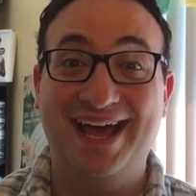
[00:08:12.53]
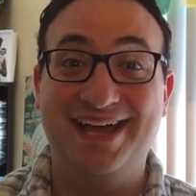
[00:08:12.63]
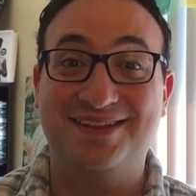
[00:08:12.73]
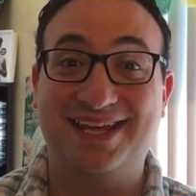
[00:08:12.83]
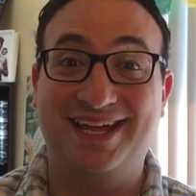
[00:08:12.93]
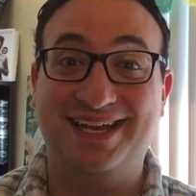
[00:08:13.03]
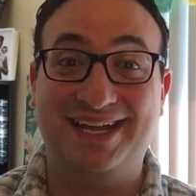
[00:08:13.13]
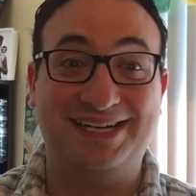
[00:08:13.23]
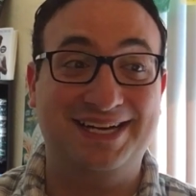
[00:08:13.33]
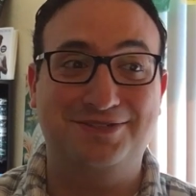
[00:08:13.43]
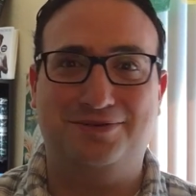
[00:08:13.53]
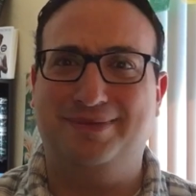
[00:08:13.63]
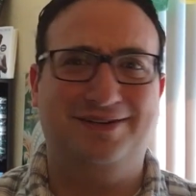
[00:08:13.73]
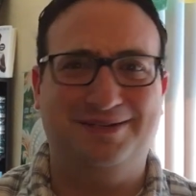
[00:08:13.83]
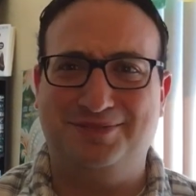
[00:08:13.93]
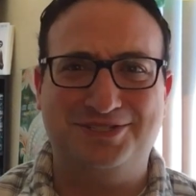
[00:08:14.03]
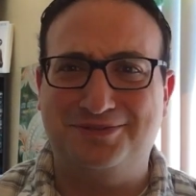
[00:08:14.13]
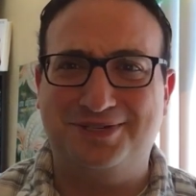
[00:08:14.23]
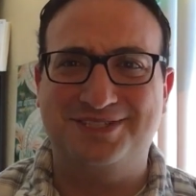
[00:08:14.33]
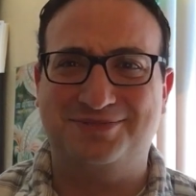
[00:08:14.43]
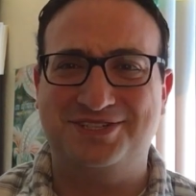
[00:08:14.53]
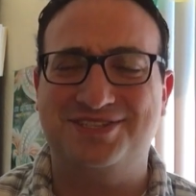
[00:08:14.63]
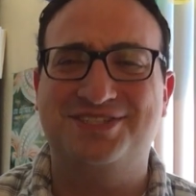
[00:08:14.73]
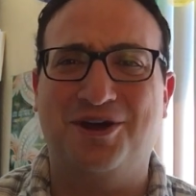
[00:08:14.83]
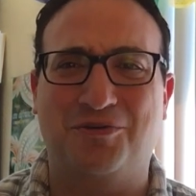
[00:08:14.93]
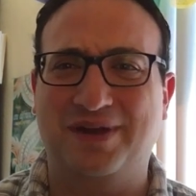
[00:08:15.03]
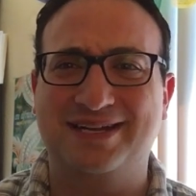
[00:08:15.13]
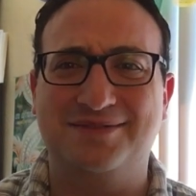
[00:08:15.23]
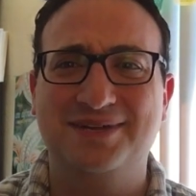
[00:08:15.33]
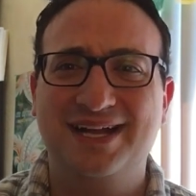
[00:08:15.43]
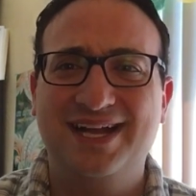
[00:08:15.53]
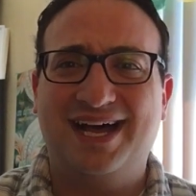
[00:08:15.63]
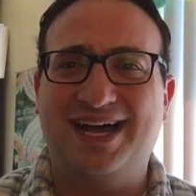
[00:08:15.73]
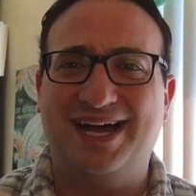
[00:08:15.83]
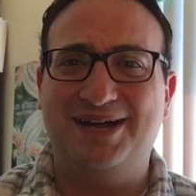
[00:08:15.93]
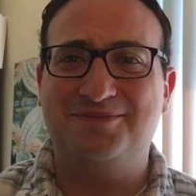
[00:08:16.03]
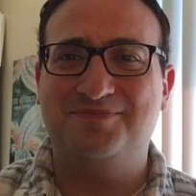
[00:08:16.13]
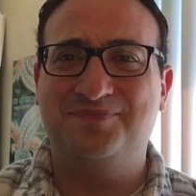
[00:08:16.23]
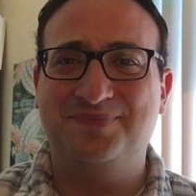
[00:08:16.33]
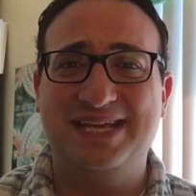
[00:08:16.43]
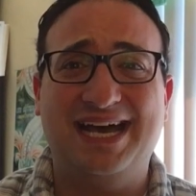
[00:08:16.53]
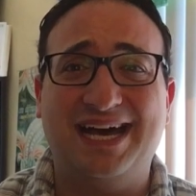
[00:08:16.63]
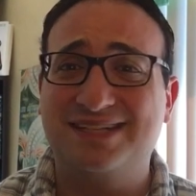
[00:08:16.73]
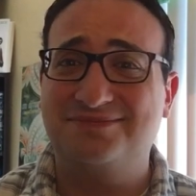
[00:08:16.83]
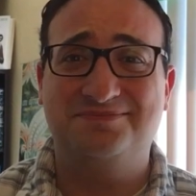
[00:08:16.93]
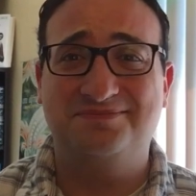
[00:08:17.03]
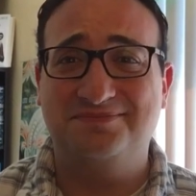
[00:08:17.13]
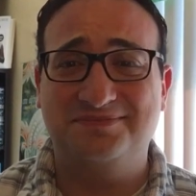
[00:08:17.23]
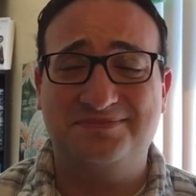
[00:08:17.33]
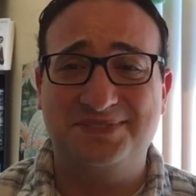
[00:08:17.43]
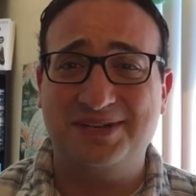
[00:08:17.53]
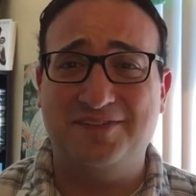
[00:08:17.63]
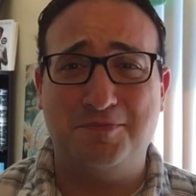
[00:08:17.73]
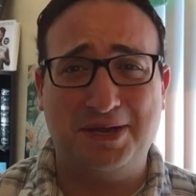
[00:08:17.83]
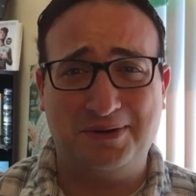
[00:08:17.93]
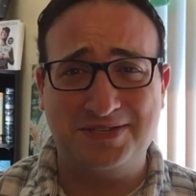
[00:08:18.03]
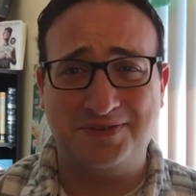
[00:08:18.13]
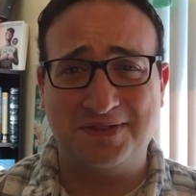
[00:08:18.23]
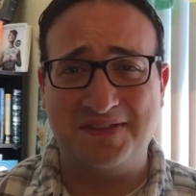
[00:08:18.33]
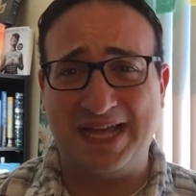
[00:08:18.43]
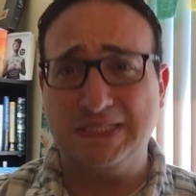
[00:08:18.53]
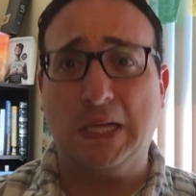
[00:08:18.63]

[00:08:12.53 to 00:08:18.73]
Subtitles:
And then I got into American booktubers, which is so random. Yeah, don't have a better answer than that,